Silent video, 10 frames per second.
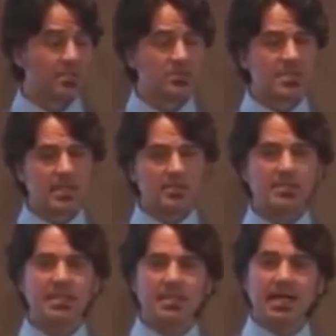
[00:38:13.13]
Your
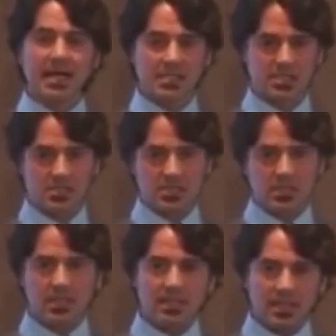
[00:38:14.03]
cells eat
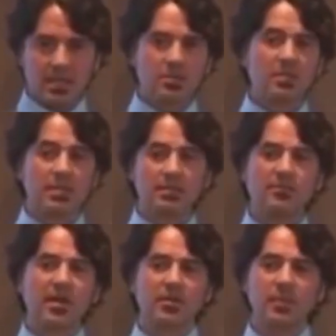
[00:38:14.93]
oxygen in an alkaline
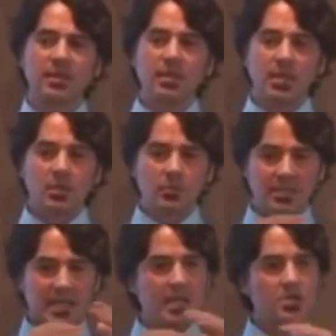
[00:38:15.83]
environment.
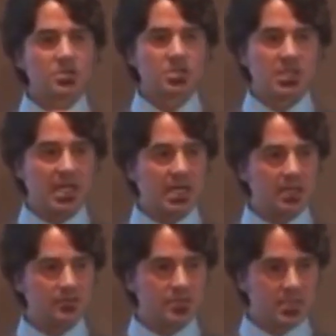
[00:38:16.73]
When they are
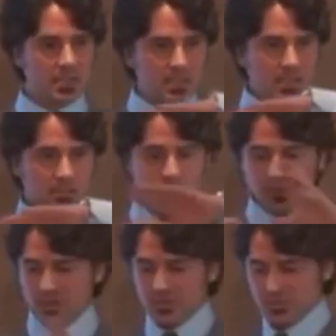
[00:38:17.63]
starved, they're
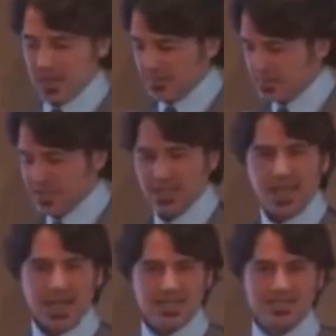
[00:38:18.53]
dropped in an
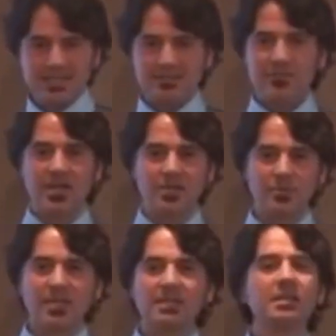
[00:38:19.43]
acid
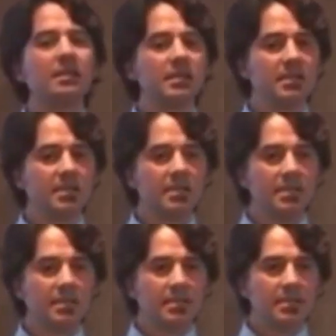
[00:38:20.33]
environment.
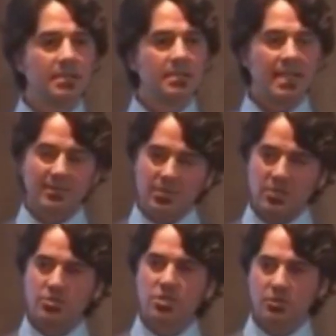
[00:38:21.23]
They have
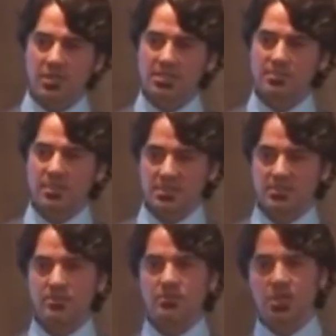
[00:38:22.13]
no choice but
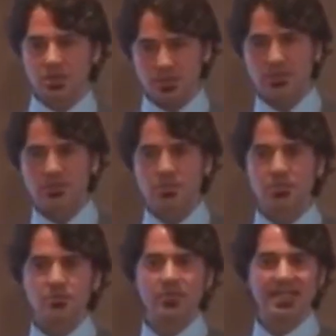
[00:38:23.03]
to turn
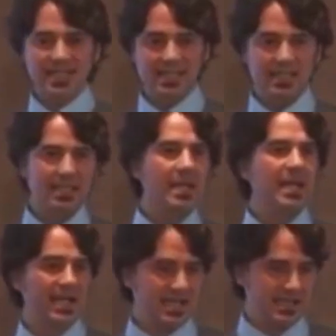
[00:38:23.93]
to eating
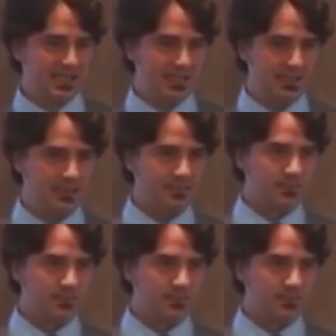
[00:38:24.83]
acid.